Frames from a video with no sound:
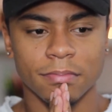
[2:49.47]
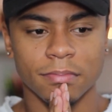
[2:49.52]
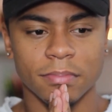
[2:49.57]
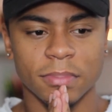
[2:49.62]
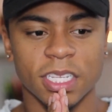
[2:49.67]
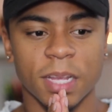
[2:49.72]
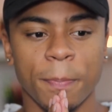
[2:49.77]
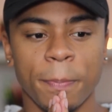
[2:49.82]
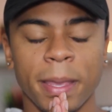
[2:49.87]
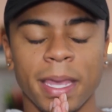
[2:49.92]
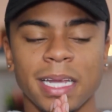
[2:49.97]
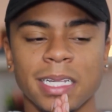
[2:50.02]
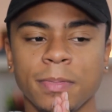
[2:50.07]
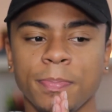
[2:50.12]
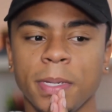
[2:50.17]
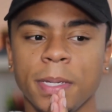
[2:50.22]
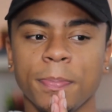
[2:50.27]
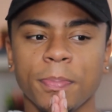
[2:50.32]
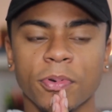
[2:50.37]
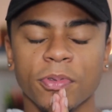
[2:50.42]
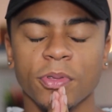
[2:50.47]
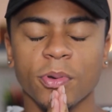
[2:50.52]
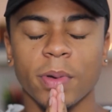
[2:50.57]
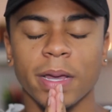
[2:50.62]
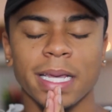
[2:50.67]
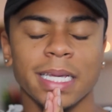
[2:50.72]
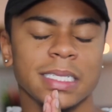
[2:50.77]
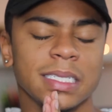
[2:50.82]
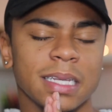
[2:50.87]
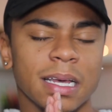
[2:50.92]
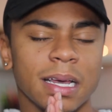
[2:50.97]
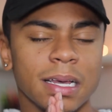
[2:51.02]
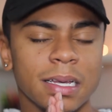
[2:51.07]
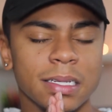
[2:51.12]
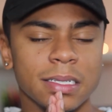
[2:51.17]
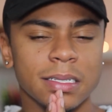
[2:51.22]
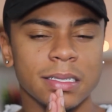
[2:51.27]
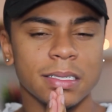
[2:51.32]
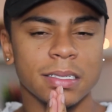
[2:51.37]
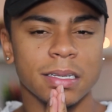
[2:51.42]
depict people the way he
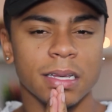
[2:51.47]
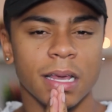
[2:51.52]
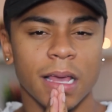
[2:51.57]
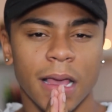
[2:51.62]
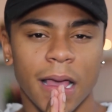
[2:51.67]
does.